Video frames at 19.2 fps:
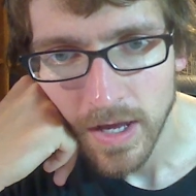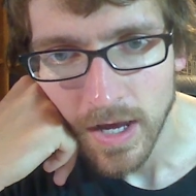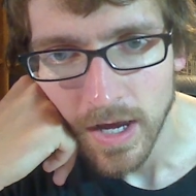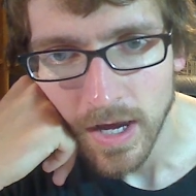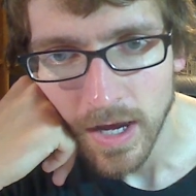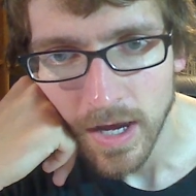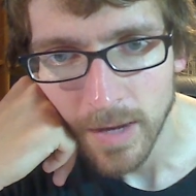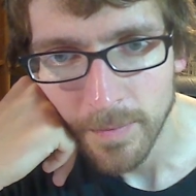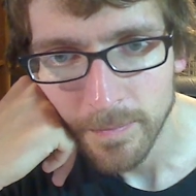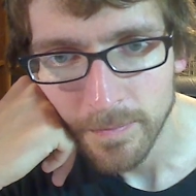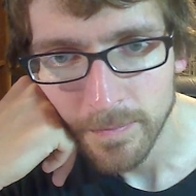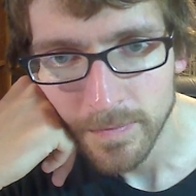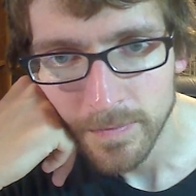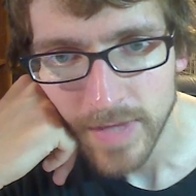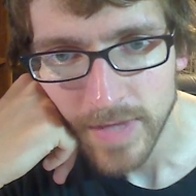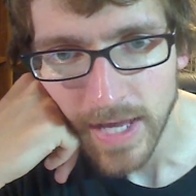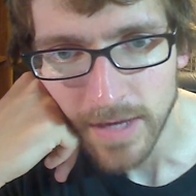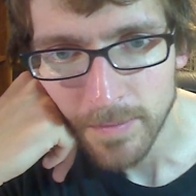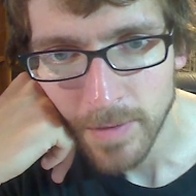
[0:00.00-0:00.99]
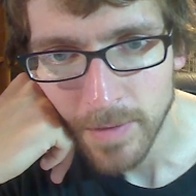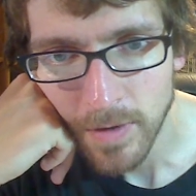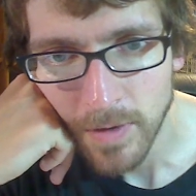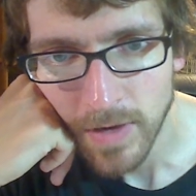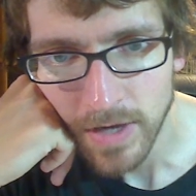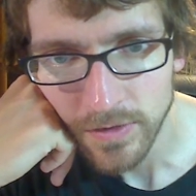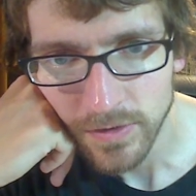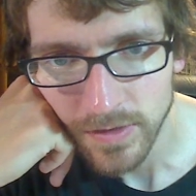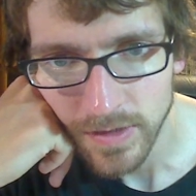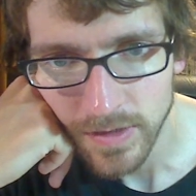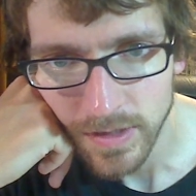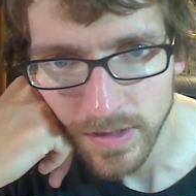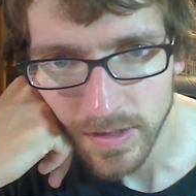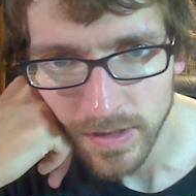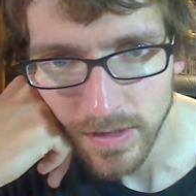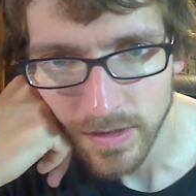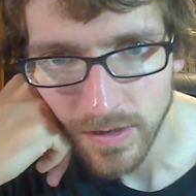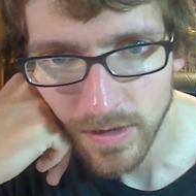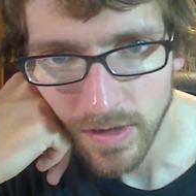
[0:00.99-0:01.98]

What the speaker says: Tecmo actually